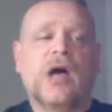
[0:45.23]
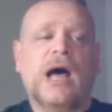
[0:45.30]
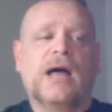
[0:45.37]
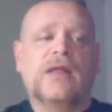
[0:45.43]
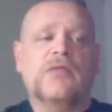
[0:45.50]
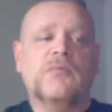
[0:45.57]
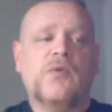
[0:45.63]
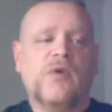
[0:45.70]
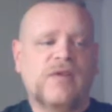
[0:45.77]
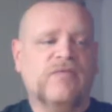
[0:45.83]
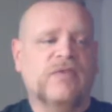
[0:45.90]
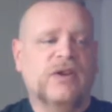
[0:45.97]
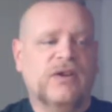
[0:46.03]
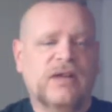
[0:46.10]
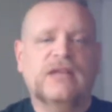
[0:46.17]
the more I
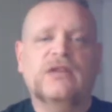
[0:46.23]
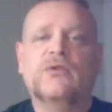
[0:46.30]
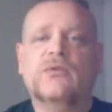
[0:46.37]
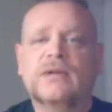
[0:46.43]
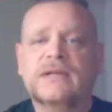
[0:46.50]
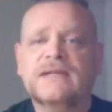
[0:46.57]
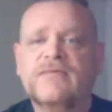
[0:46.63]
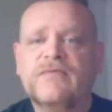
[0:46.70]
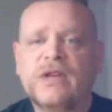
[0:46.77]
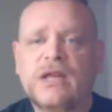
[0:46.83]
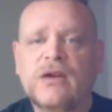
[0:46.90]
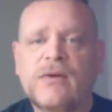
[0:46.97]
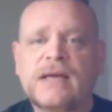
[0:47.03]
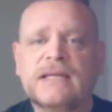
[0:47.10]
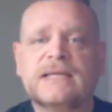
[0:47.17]
figured I'd do it as a
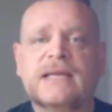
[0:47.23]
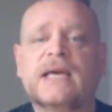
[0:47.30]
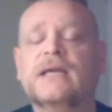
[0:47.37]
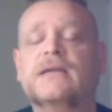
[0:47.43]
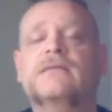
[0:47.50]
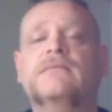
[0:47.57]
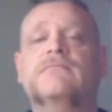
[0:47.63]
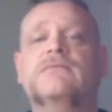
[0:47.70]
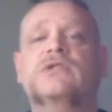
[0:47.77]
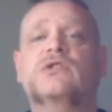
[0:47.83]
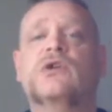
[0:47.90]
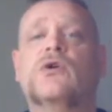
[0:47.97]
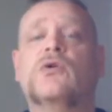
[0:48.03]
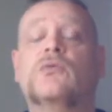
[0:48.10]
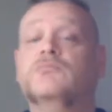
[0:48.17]
video essay.
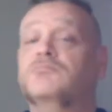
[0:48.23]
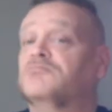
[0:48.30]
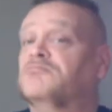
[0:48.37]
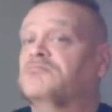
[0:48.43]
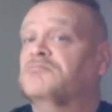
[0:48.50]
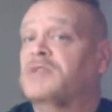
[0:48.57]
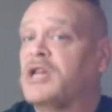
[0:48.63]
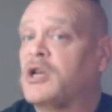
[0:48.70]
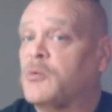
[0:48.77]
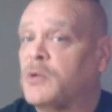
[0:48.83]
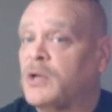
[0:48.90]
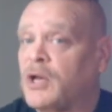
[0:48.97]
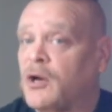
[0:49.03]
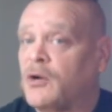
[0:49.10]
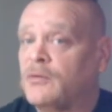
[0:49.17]
So here we
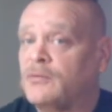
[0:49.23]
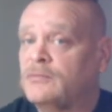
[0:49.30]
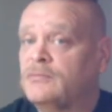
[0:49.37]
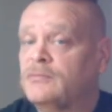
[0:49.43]
go.